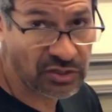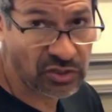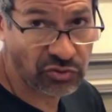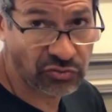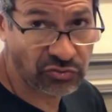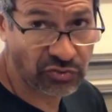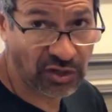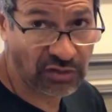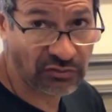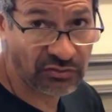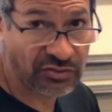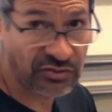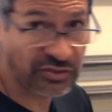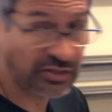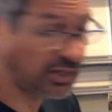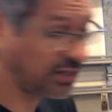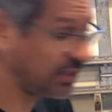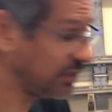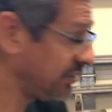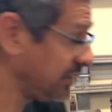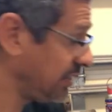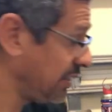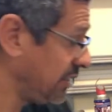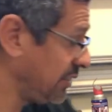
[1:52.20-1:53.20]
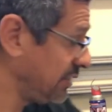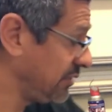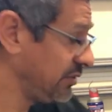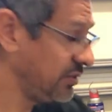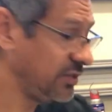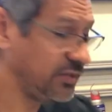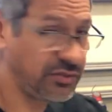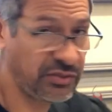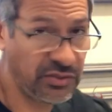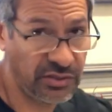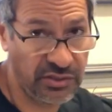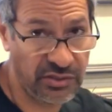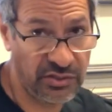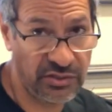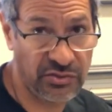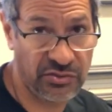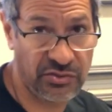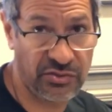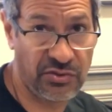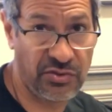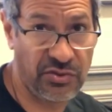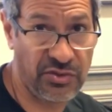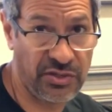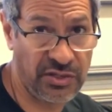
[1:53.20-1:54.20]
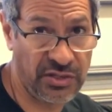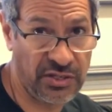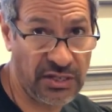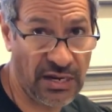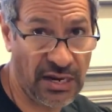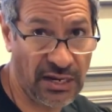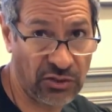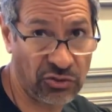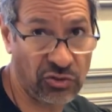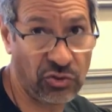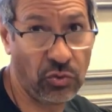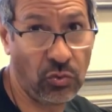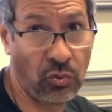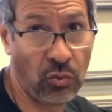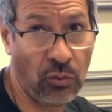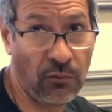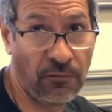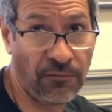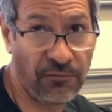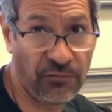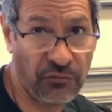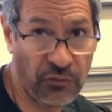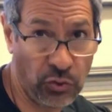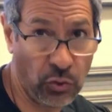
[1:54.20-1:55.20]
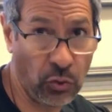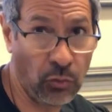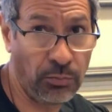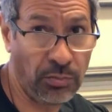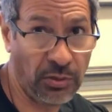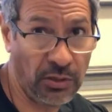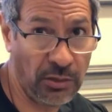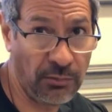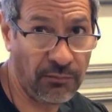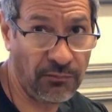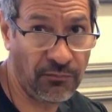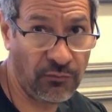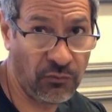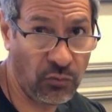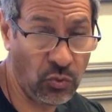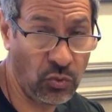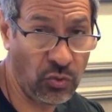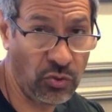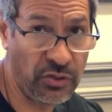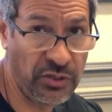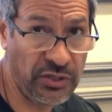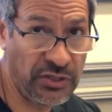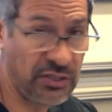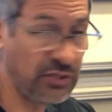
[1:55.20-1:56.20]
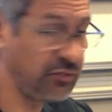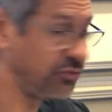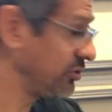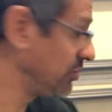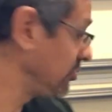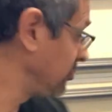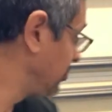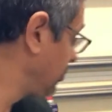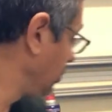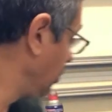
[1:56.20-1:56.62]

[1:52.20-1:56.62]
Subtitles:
the driver's side, and this is the actual fuel pump for the engine.